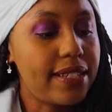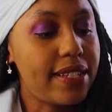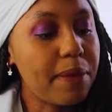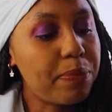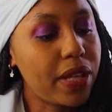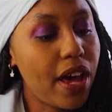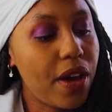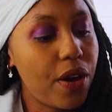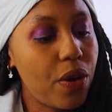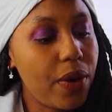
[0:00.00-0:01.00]

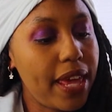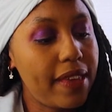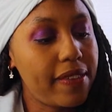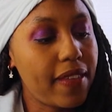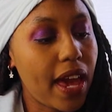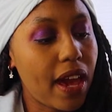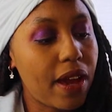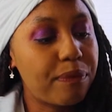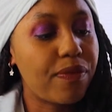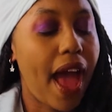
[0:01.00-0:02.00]
Diplo is
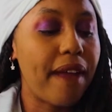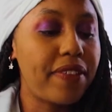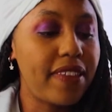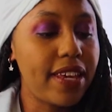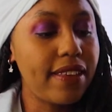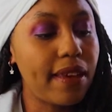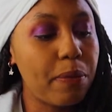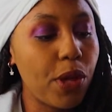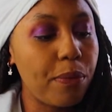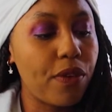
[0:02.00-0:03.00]
there. I've seen
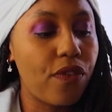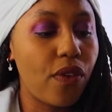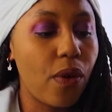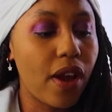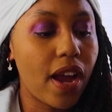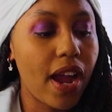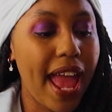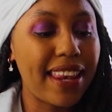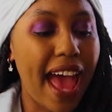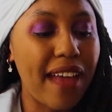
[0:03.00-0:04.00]
Diplo before,
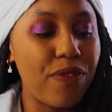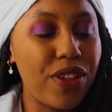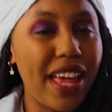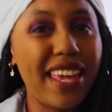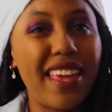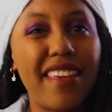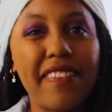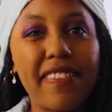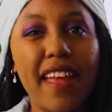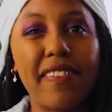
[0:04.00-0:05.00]
and I feel like
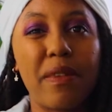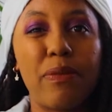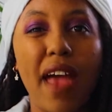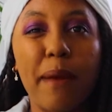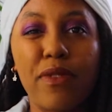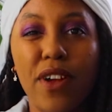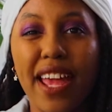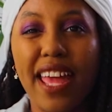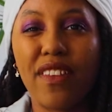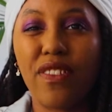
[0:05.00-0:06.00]
his sets sometimes are
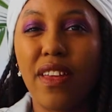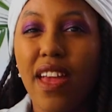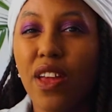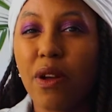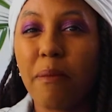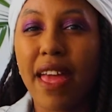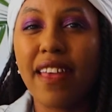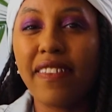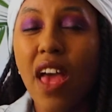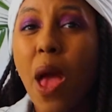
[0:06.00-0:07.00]
hit or
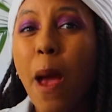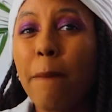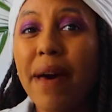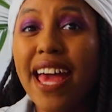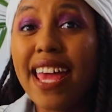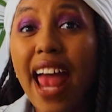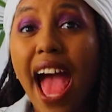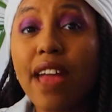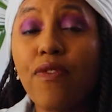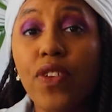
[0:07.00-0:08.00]
miss, but
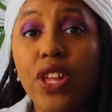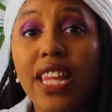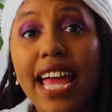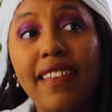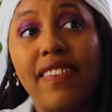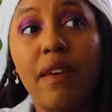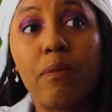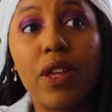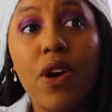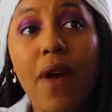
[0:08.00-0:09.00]
I feel like
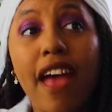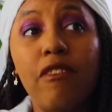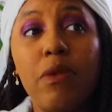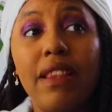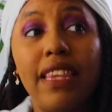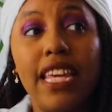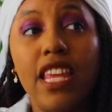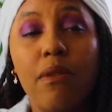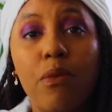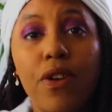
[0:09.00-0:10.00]
Diplo has been
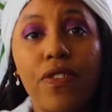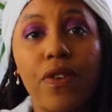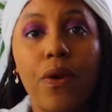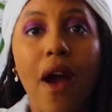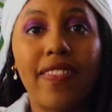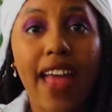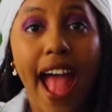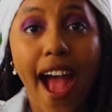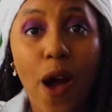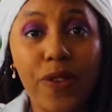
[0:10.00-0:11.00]
leaning more so on the
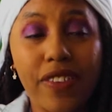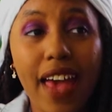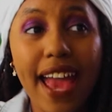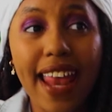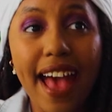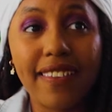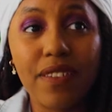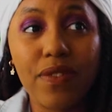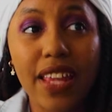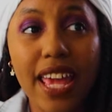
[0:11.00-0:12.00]
house side as
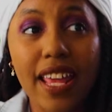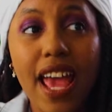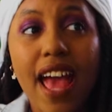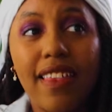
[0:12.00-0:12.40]
of late.